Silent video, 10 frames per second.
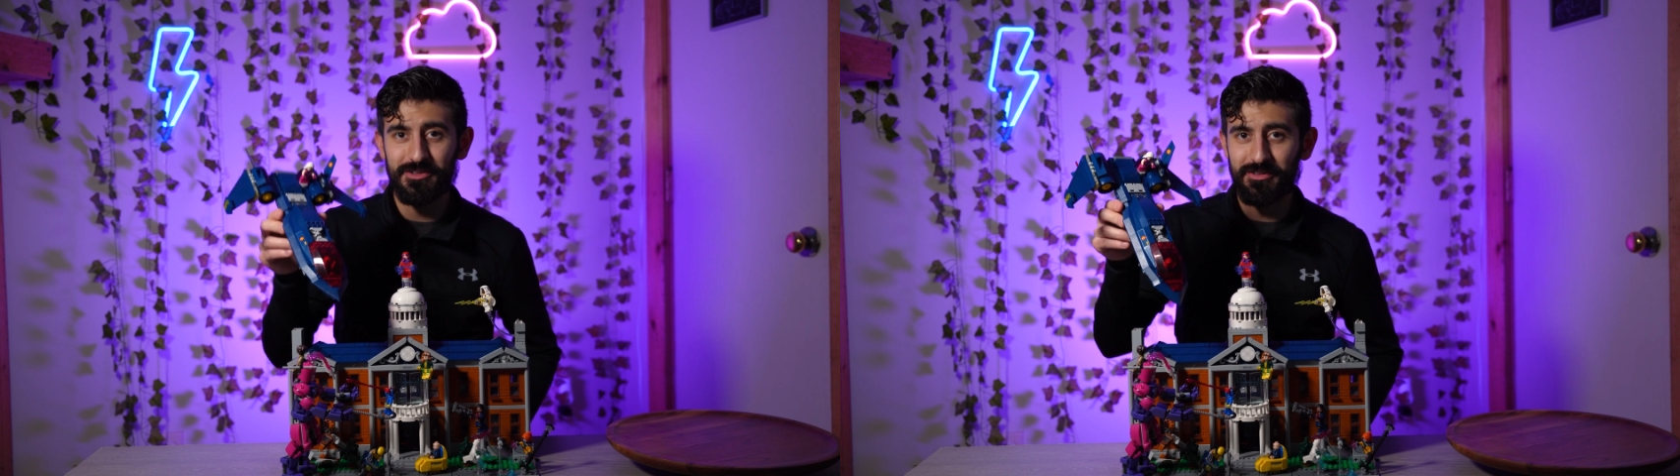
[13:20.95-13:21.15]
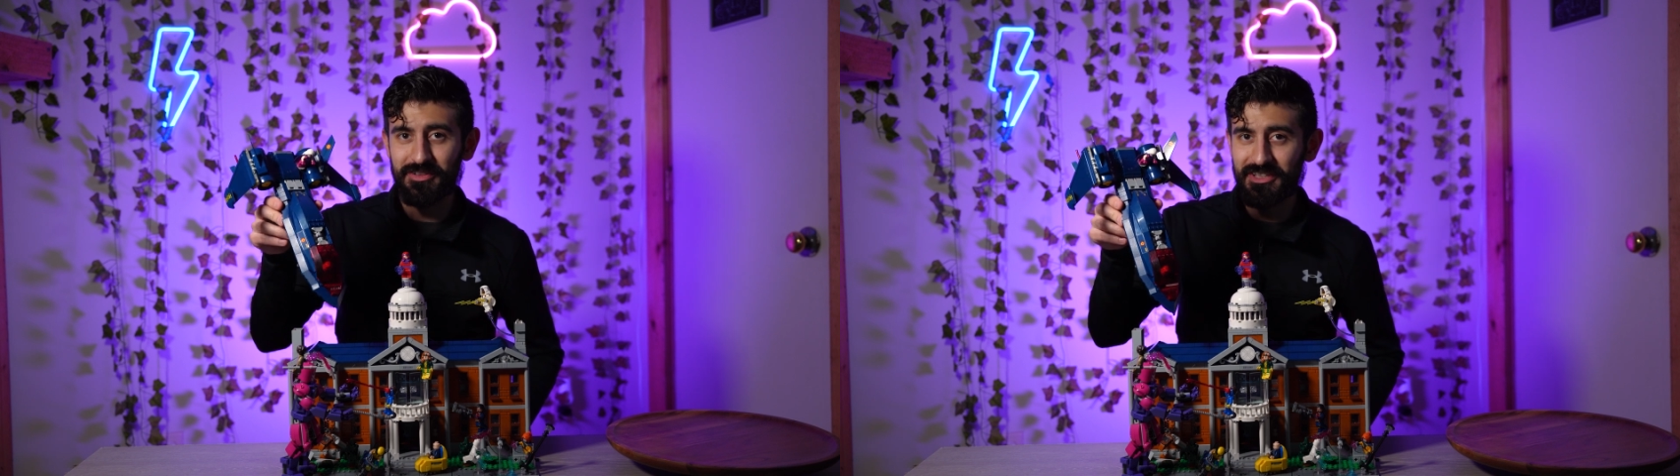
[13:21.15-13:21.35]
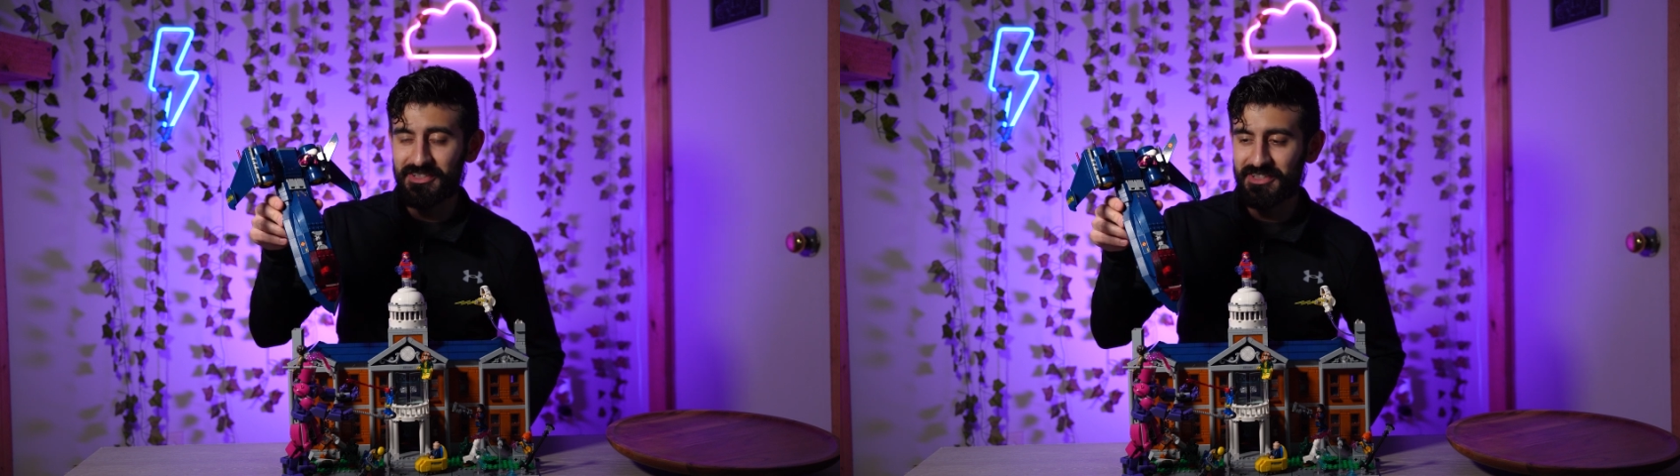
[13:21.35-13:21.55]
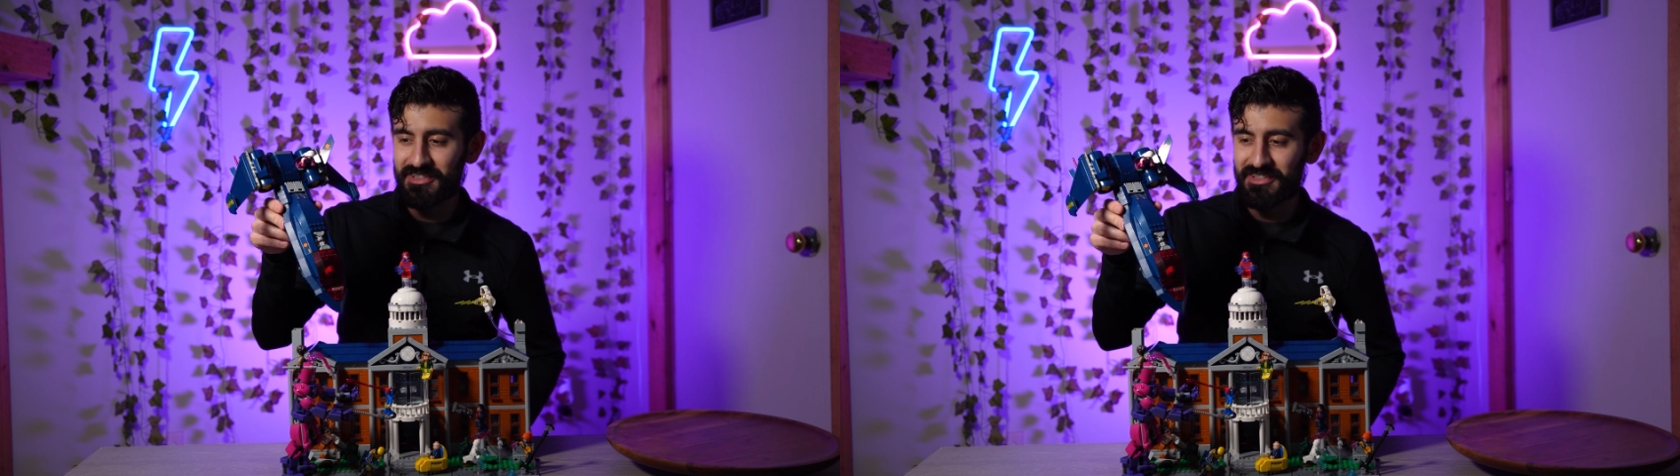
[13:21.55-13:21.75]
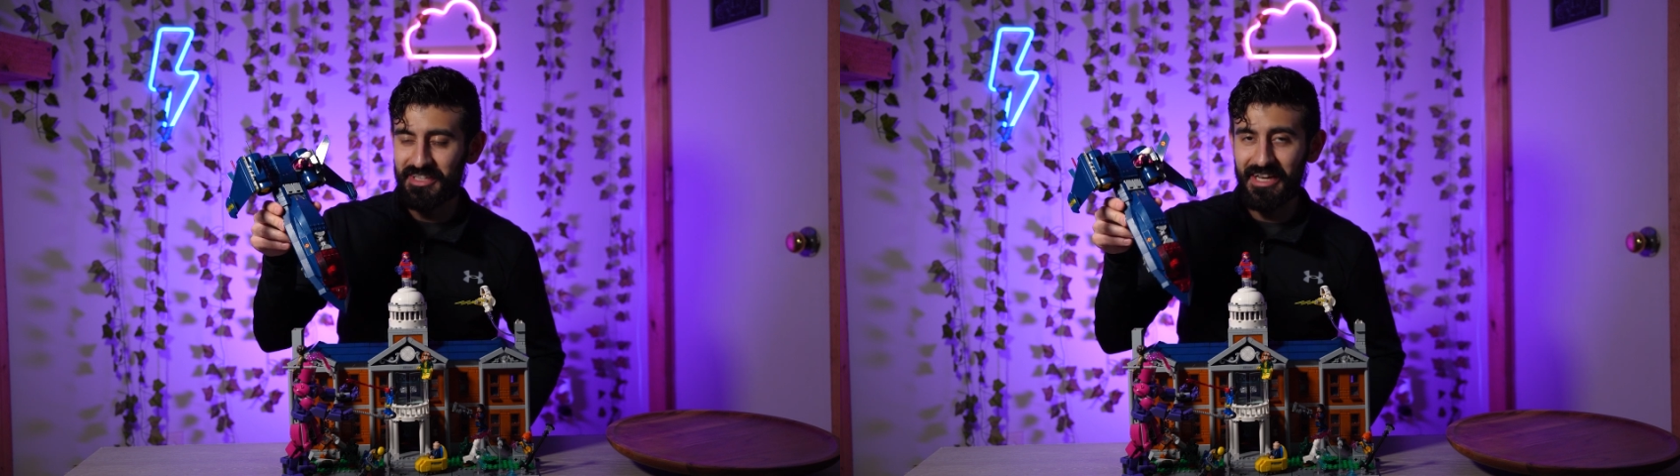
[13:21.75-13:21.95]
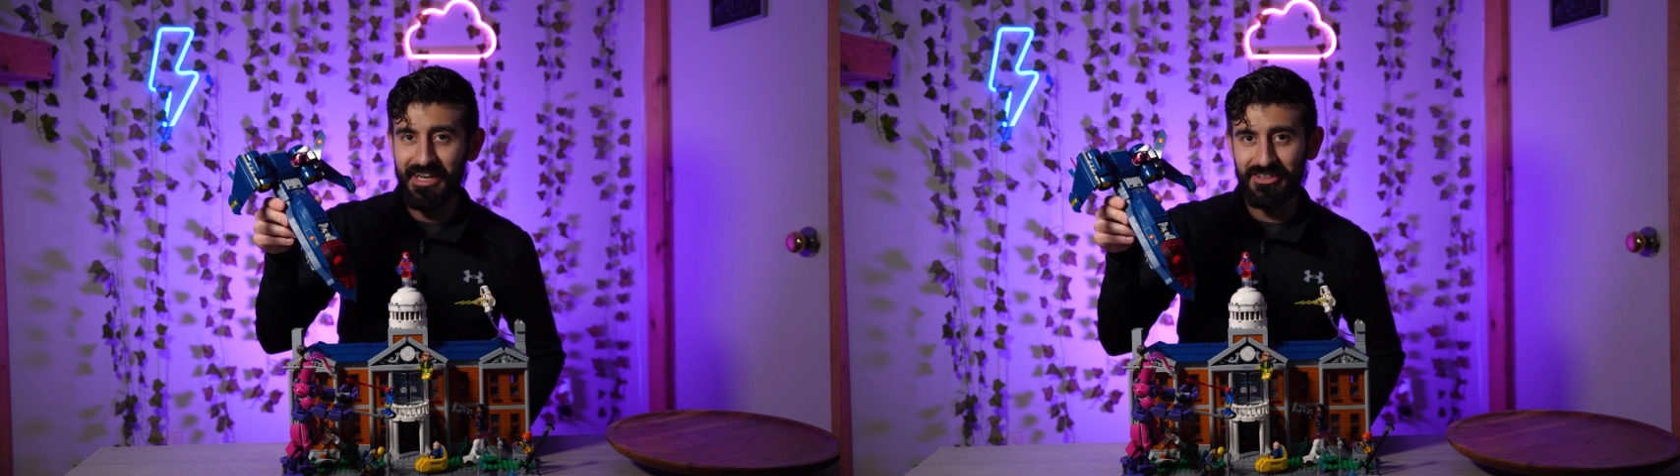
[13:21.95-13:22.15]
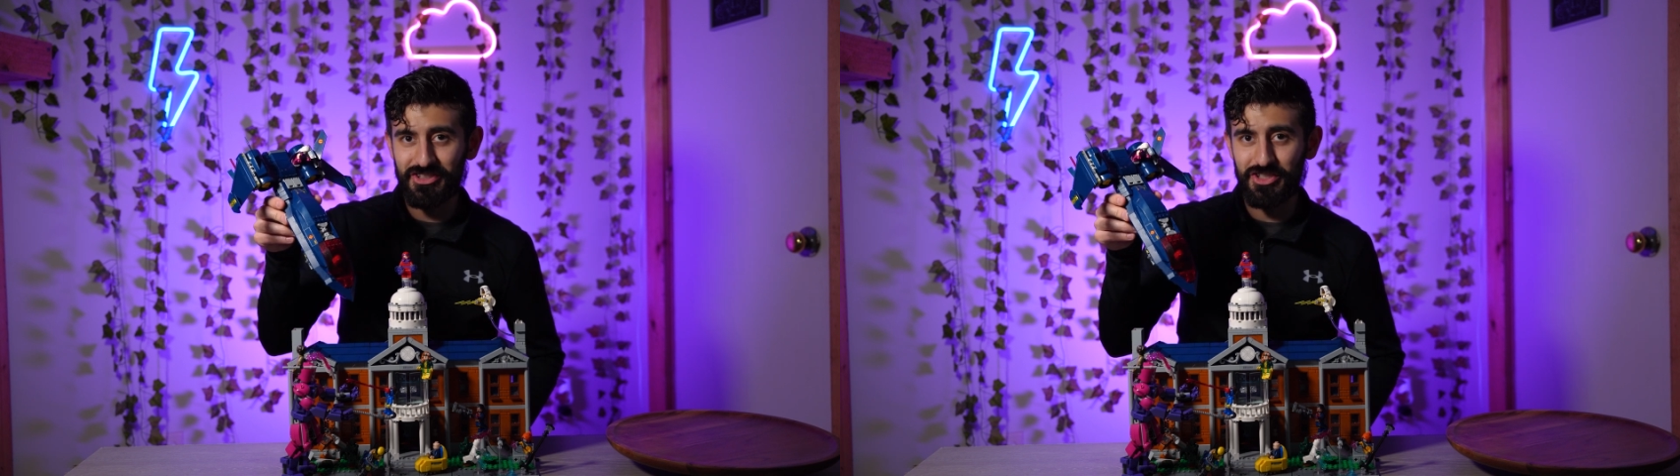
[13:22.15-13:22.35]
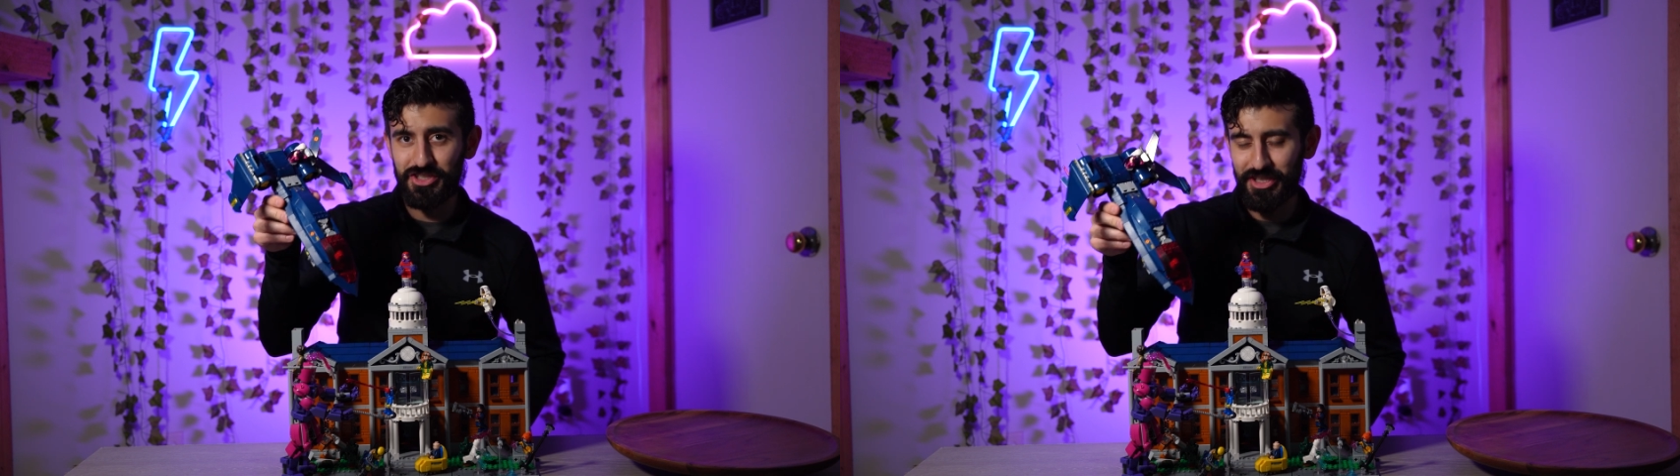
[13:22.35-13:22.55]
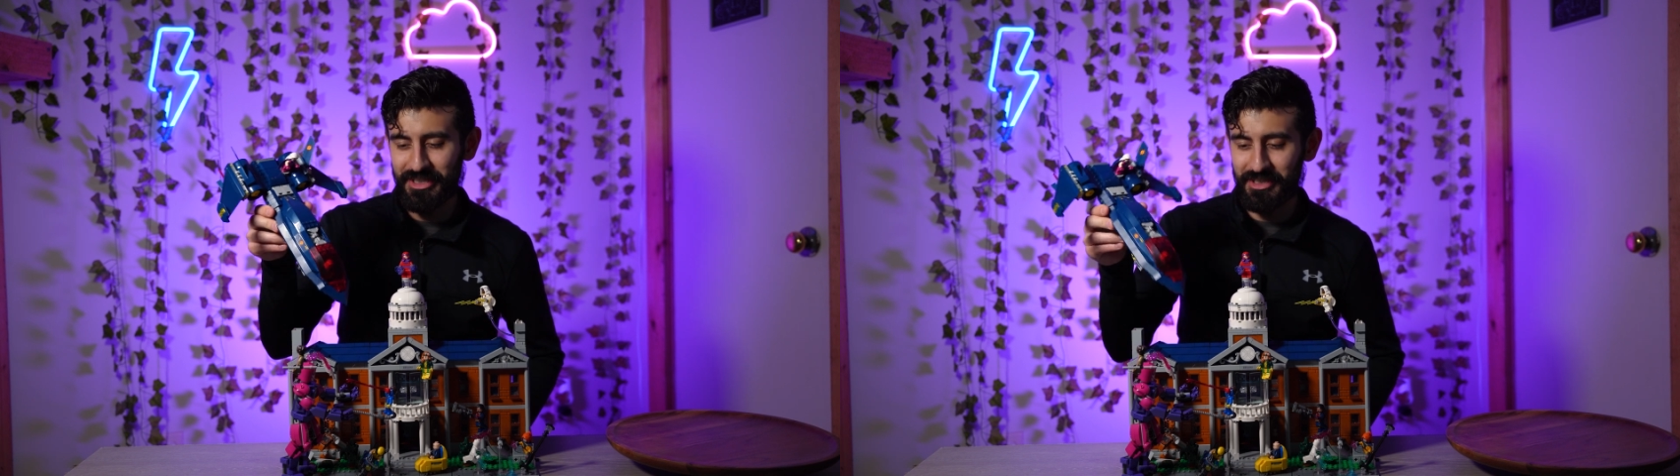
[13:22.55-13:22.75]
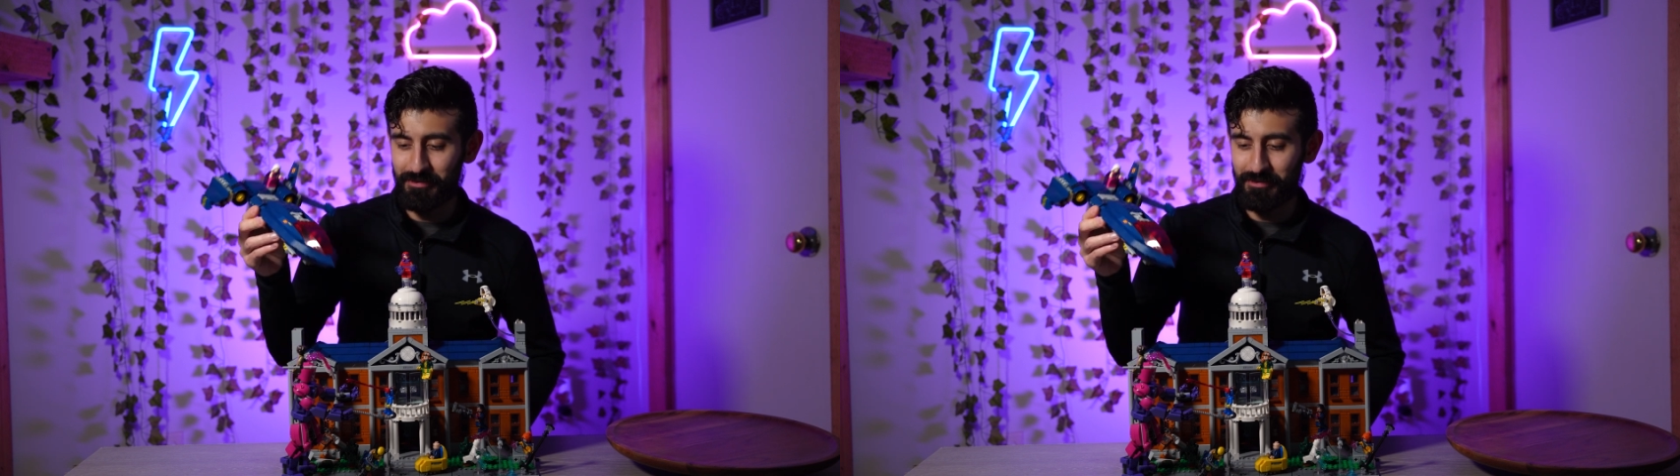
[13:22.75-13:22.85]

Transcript: So this is the X-Jet